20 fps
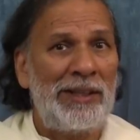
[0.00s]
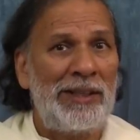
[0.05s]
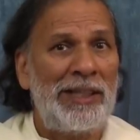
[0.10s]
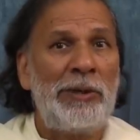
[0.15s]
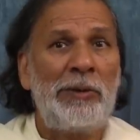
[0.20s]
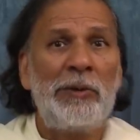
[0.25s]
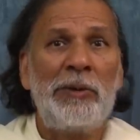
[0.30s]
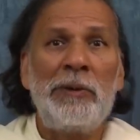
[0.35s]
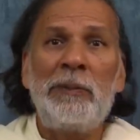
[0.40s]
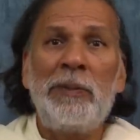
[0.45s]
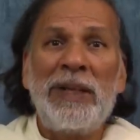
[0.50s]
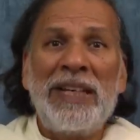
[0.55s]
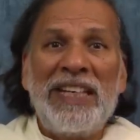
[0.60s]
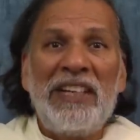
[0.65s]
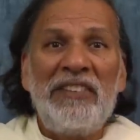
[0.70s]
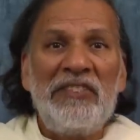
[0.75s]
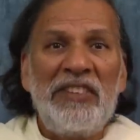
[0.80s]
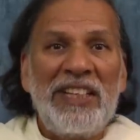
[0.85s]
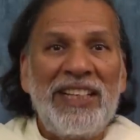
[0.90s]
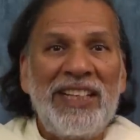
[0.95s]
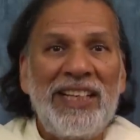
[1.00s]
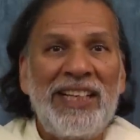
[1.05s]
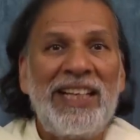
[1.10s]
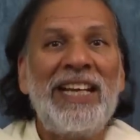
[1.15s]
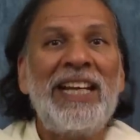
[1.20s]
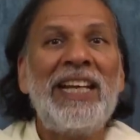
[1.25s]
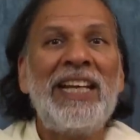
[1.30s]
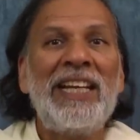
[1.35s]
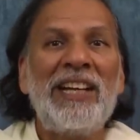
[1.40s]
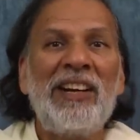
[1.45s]
They don't believe in
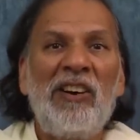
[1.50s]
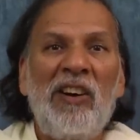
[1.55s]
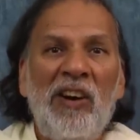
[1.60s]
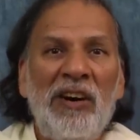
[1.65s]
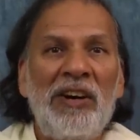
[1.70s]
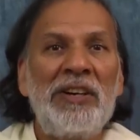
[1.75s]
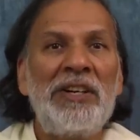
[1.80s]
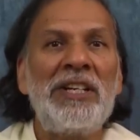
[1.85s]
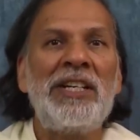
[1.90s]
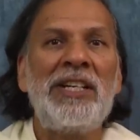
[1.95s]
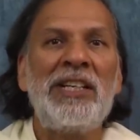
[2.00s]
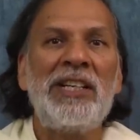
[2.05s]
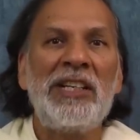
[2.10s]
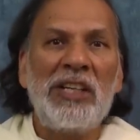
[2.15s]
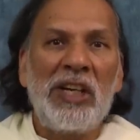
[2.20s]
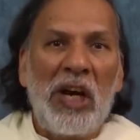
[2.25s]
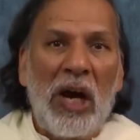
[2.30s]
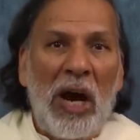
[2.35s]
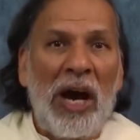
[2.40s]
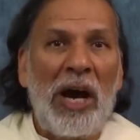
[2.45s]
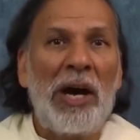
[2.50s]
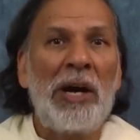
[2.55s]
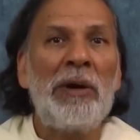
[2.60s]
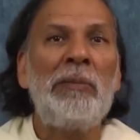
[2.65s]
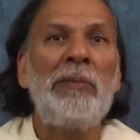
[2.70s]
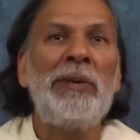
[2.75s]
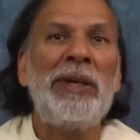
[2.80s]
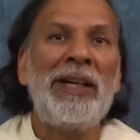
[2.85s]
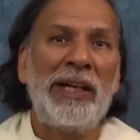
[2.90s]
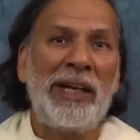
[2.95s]
killing, hurting,
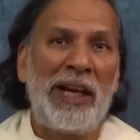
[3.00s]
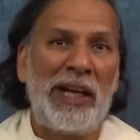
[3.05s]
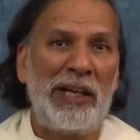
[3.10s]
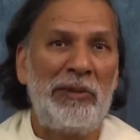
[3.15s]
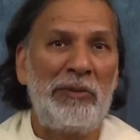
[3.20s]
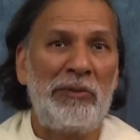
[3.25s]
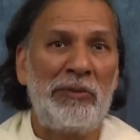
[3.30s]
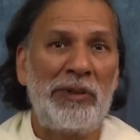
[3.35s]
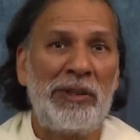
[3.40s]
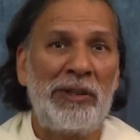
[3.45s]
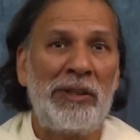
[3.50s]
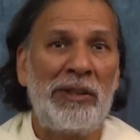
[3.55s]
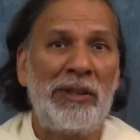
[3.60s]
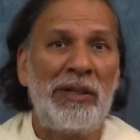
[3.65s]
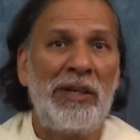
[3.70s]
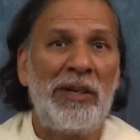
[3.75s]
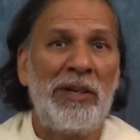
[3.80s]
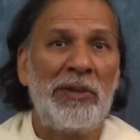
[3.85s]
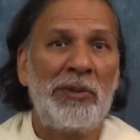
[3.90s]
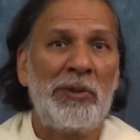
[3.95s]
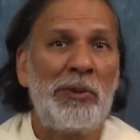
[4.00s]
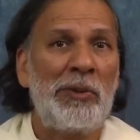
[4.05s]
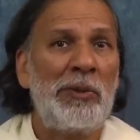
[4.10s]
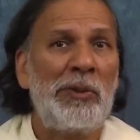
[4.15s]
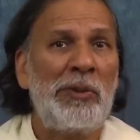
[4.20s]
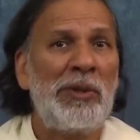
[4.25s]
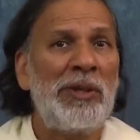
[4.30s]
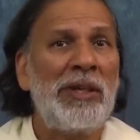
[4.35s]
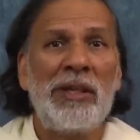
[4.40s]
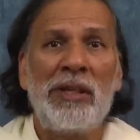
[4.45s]
harming anyone.
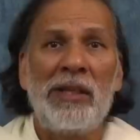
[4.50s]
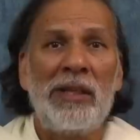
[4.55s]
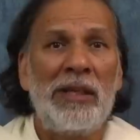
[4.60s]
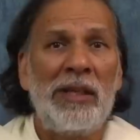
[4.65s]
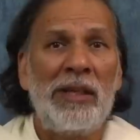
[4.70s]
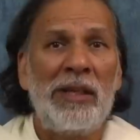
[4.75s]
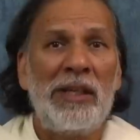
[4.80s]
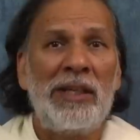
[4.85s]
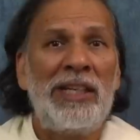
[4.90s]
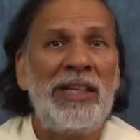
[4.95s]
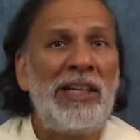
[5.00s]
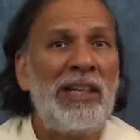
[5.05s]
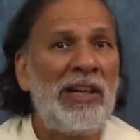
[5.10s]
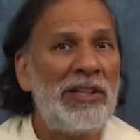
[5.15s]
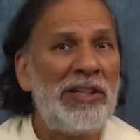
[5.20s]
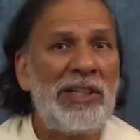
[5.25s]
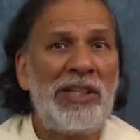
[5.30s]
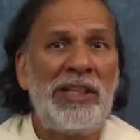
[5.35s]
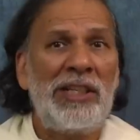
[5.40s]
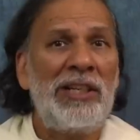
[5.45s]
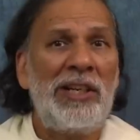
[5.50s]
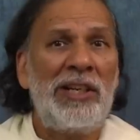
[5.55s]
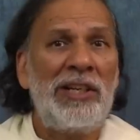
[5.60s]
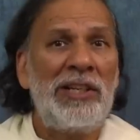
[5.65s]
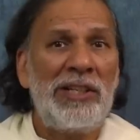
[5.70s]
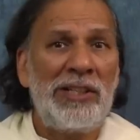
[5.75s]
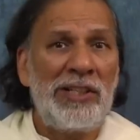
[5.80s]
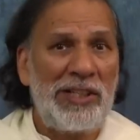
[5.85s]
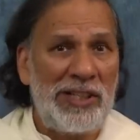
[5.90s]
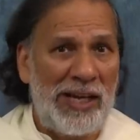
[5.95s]
So, he or she
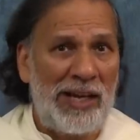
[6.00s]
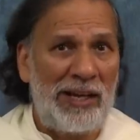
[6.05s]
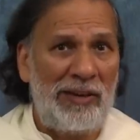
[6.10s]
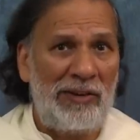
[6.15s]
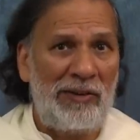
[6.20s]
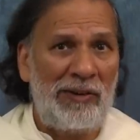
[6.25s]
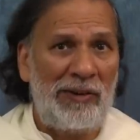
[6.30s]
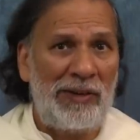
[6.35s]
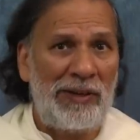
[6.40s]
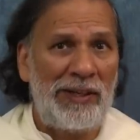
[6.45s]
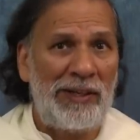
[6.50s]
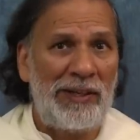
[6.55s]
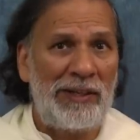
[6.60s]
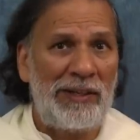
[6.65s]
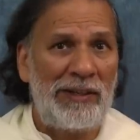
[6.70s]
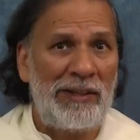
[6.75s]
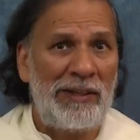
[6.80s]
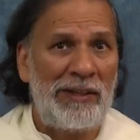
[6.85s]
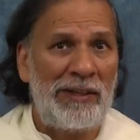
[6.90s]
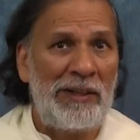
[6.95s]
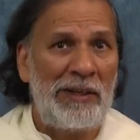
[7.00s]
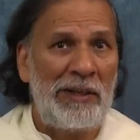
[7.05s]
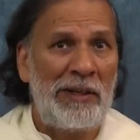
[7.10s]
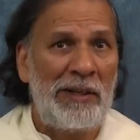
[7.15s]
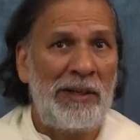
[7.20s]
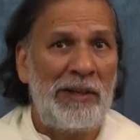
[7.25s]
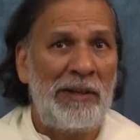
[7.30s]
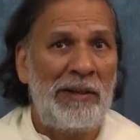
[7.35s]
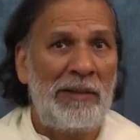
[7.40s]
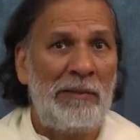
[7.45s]
is Jain already.
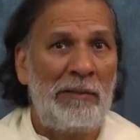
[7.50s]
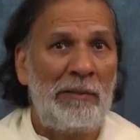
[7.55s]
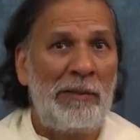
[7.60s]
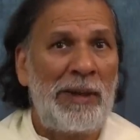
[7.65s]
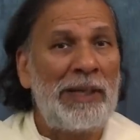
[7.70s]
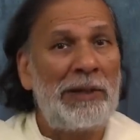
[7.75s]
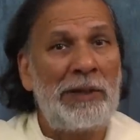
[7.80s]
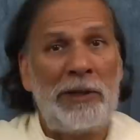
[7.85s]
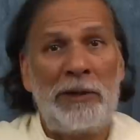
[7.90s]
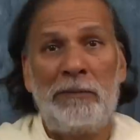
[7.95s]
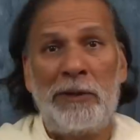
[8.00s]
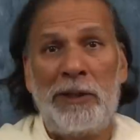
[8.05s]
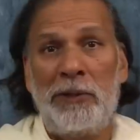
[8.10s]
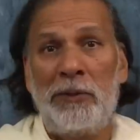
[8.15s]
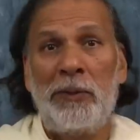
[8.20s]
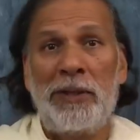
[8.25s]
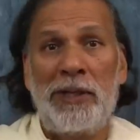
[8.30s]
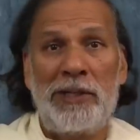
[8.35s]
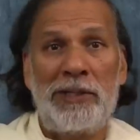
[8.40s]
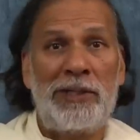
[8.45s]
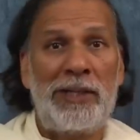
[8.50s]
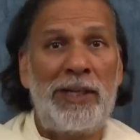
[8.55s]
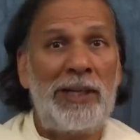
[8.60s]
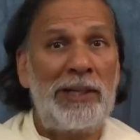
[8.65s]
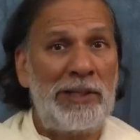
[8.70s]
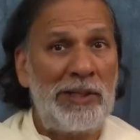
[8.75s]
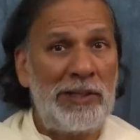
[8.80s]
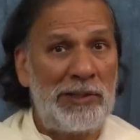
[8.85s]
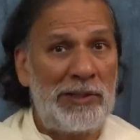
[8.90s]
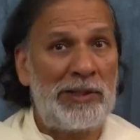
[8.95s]
By karma you can
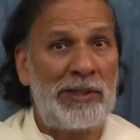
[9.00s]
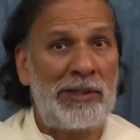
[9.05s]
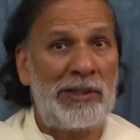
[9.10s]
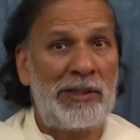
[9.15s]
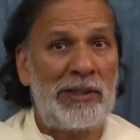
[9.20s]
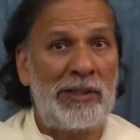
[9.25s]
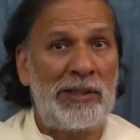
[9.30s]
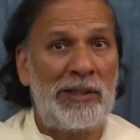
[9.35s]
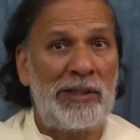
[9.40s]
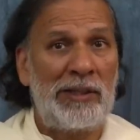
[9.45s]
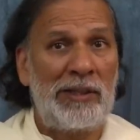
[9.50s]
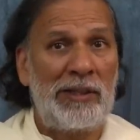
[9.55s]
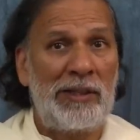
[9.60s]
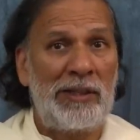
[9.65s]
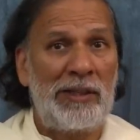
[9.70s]
say, yes,